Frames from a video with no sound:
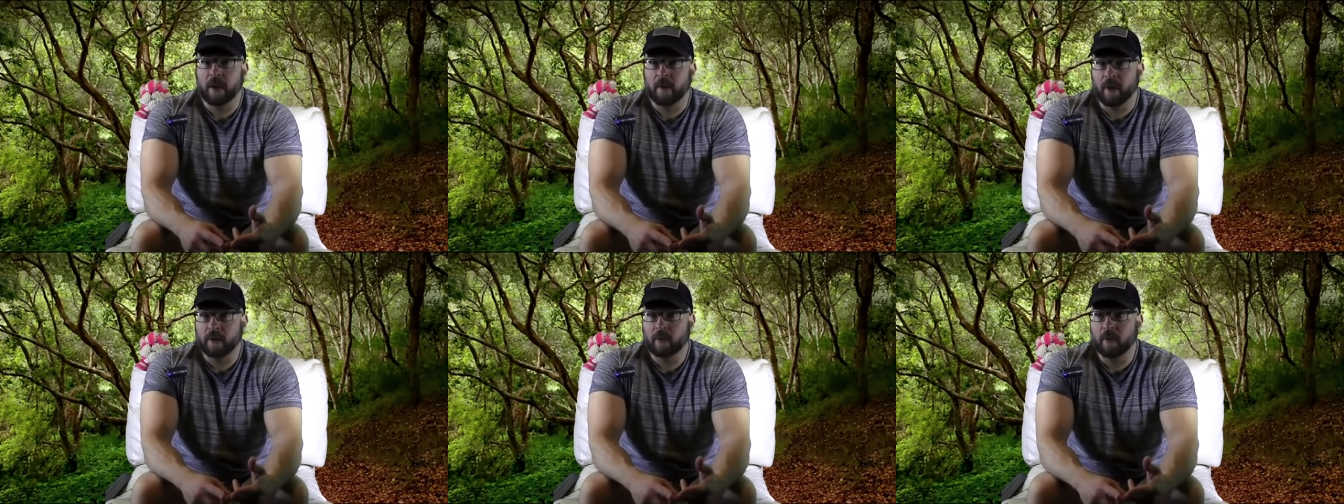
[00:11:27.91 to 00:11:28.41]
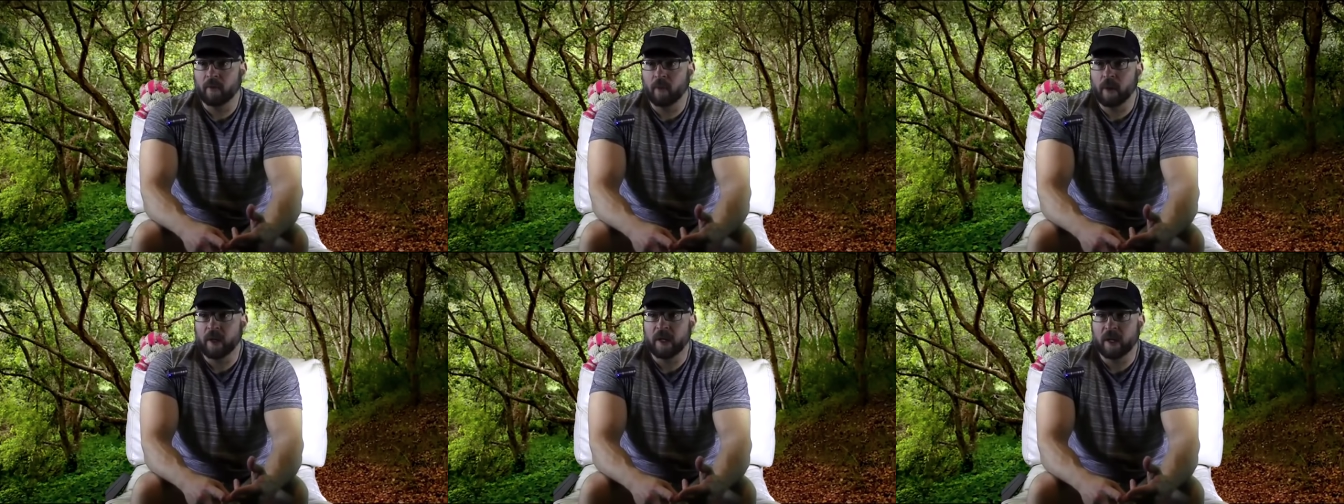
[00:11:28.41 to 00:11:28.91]
I'm also
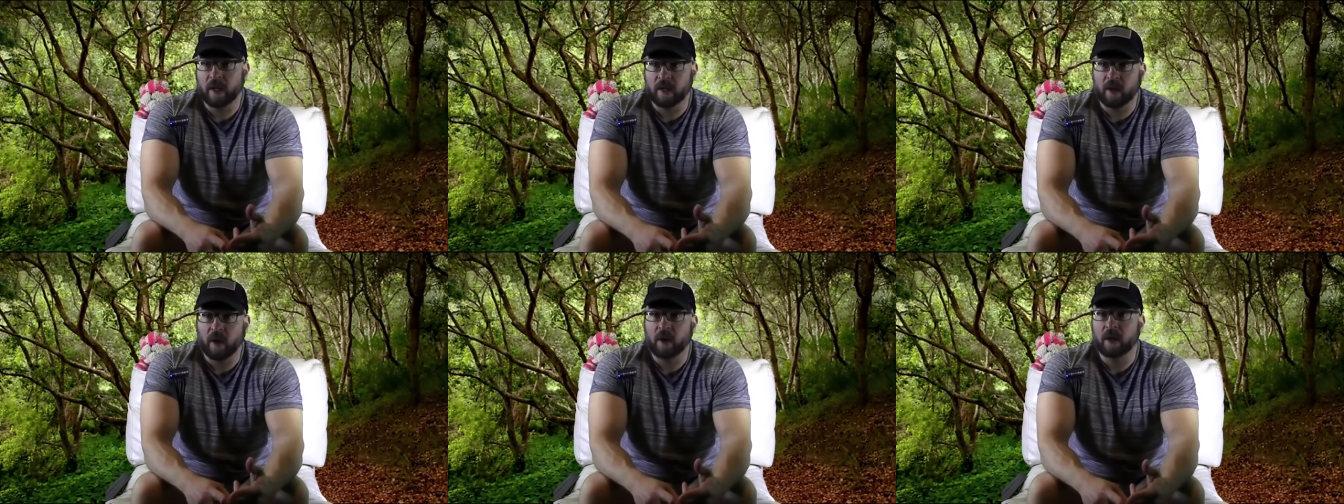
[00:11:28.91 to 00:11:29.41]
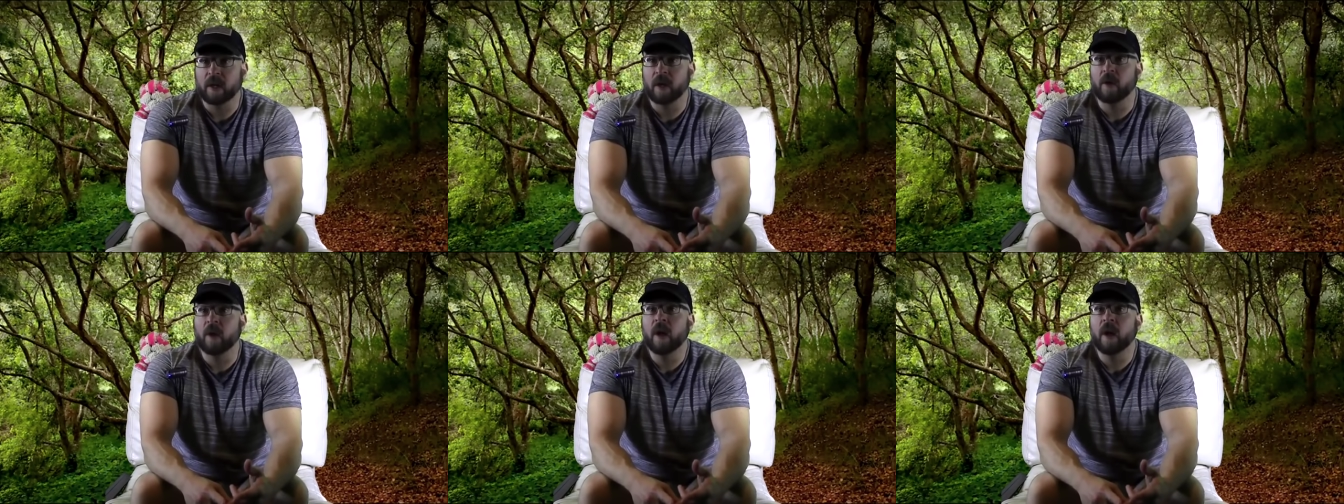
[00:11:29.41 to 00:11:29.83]
avoiding HIIT cardio.